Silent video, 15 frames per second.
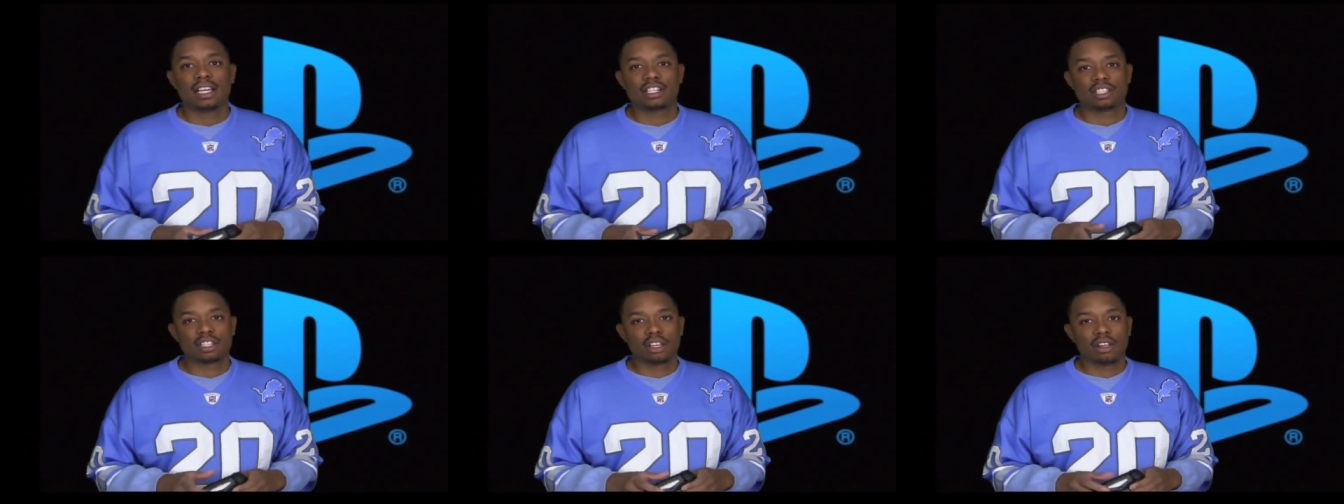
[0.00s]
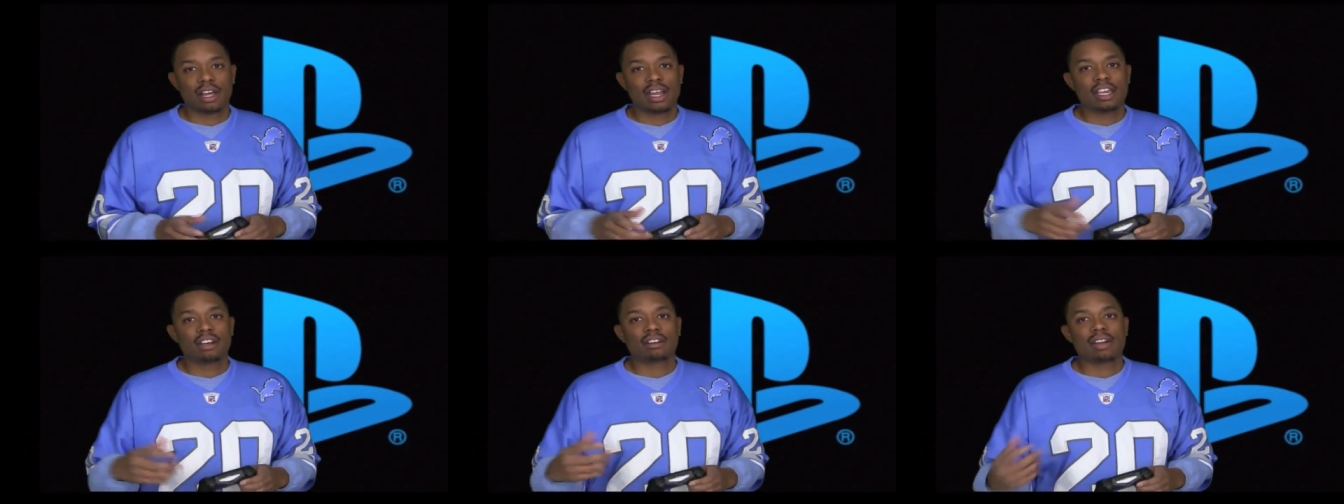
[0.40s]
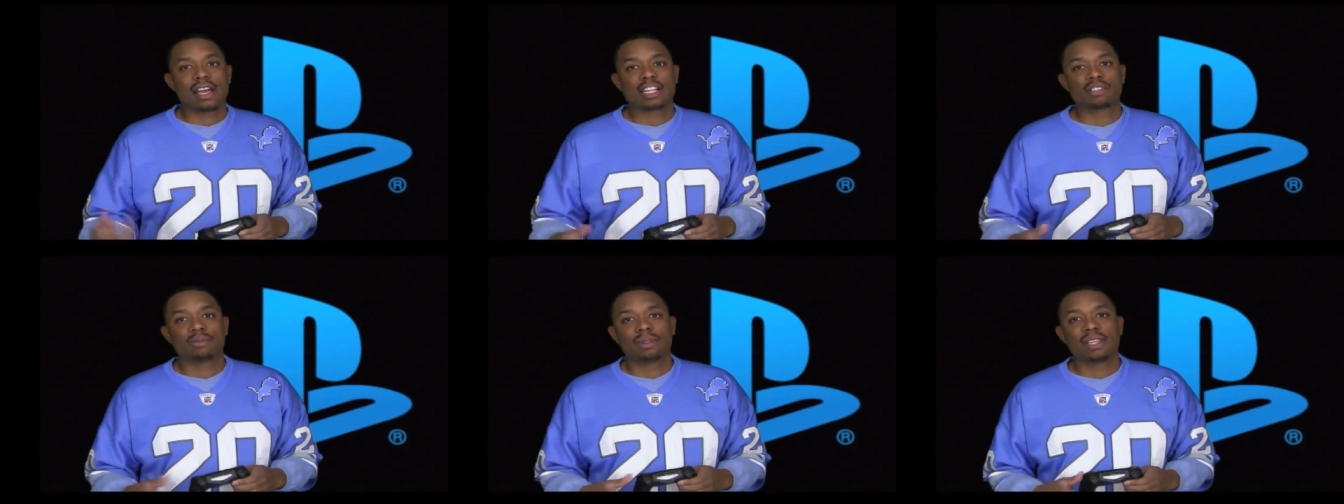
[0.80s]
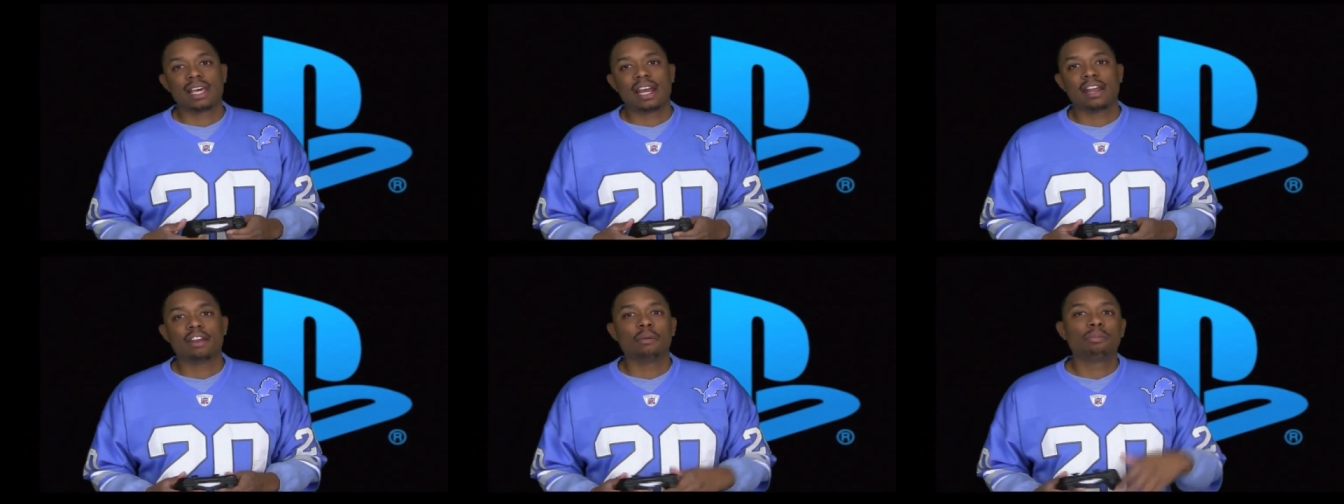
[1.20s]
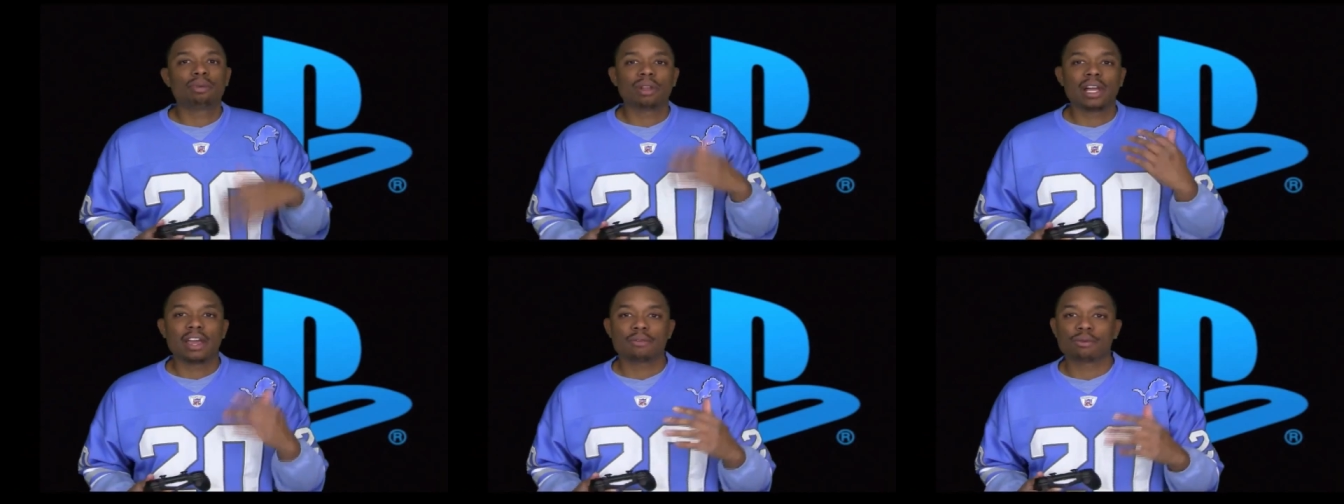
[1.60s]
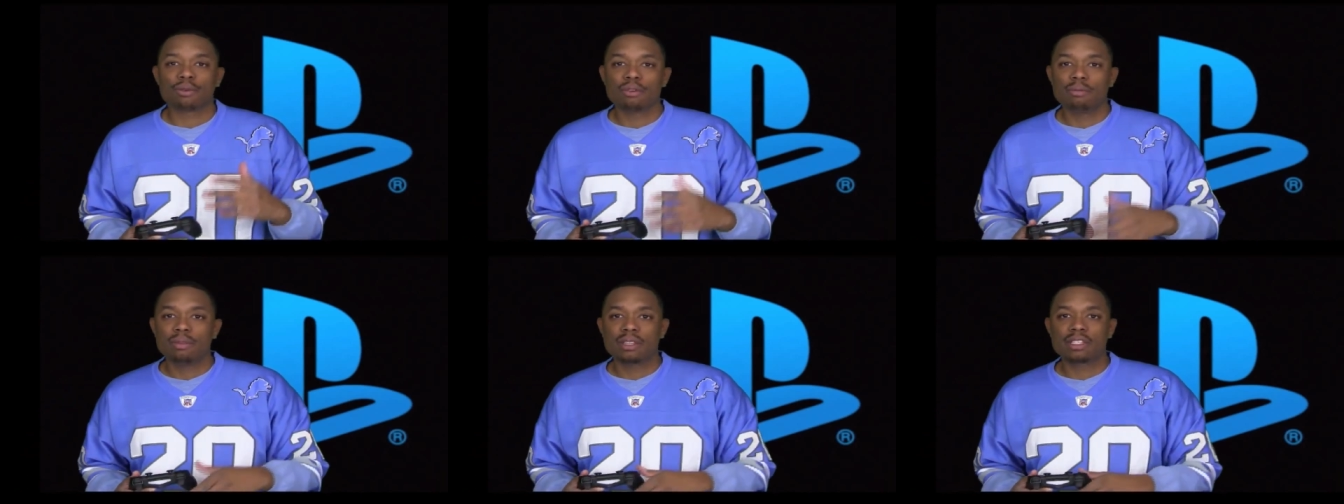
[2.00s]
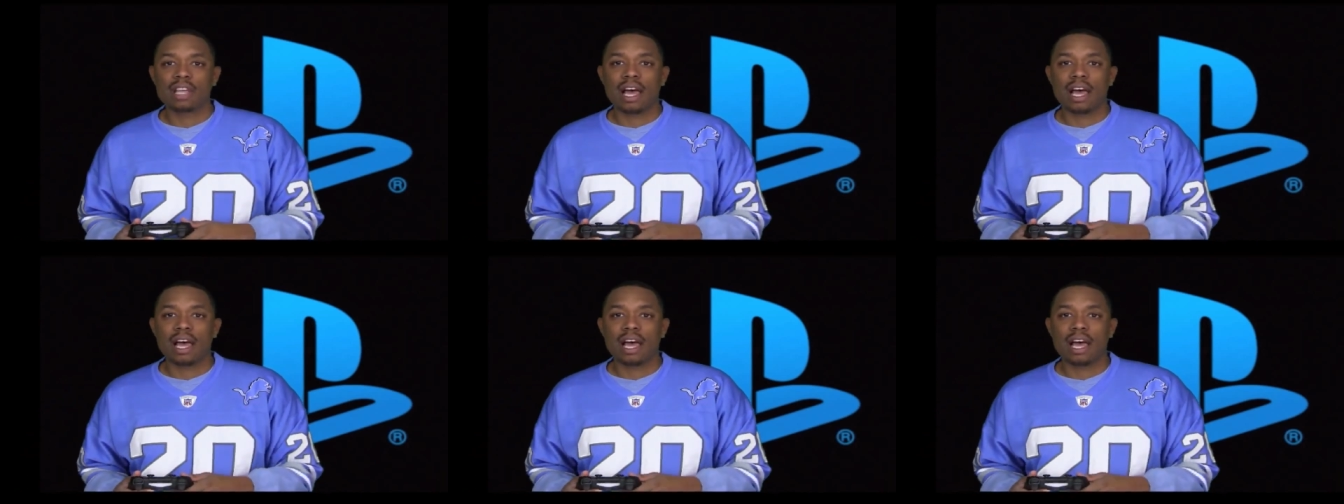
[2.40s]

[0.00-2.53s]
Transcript: Just a lot of interaction with that. I know Playroom is,